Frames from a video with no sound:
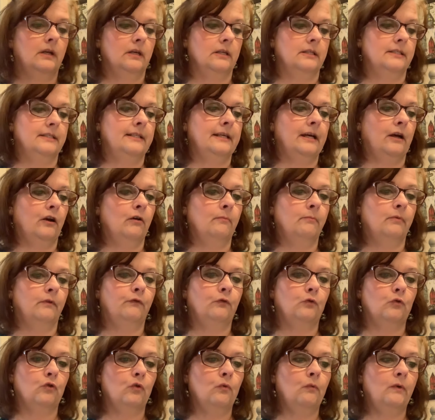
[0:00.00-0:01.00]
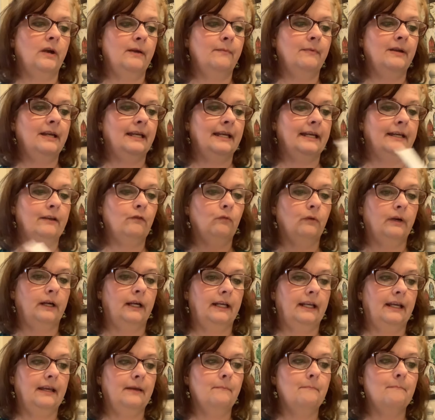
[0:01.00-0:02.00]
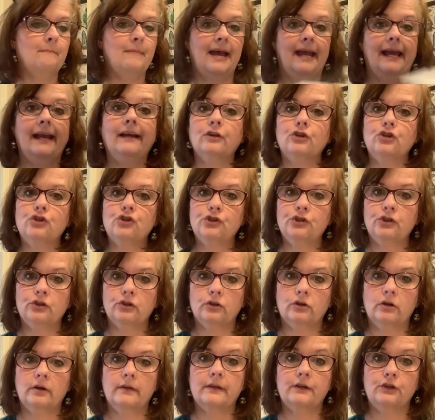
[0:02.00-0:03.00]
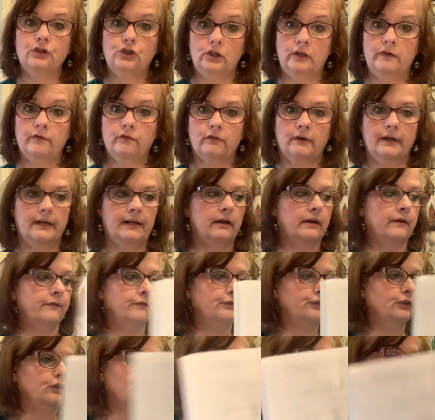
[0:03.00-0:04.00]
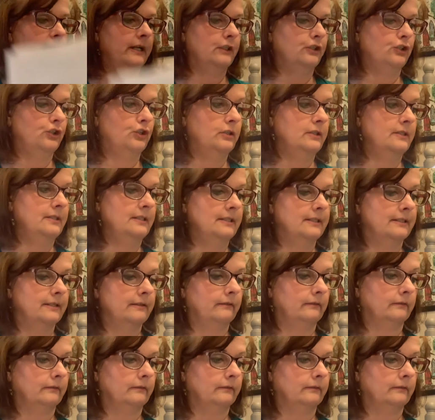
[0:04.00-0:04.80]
So before we begin reading, make sure that you've read over your questions.